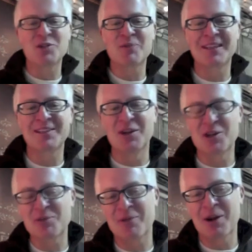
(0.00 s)
speak
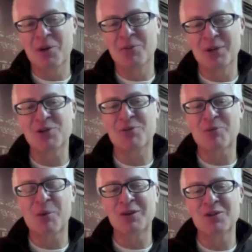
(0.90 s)
Yiddish, but I hope that was an
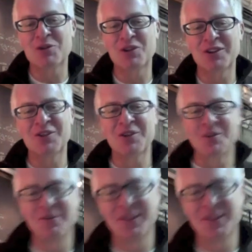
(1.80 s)
appropriate use of the term.